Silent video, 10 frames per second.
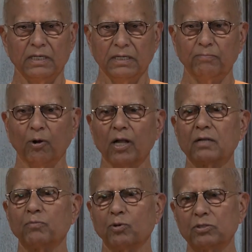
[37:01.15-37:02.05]
He
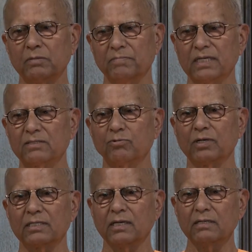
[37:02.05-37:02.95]
boiled both, mixed
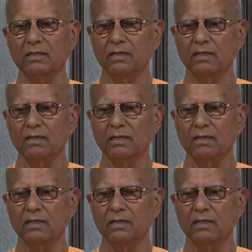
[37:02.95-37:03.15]
together,